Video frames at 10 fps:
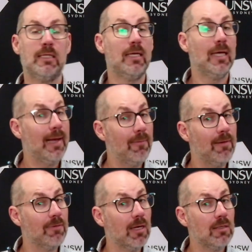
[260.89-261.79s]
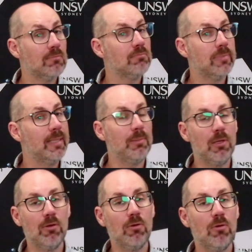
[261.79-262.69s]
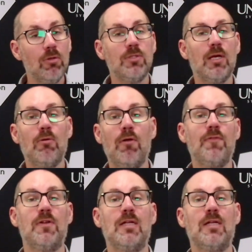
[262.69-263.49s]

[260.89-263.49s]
However, people are also often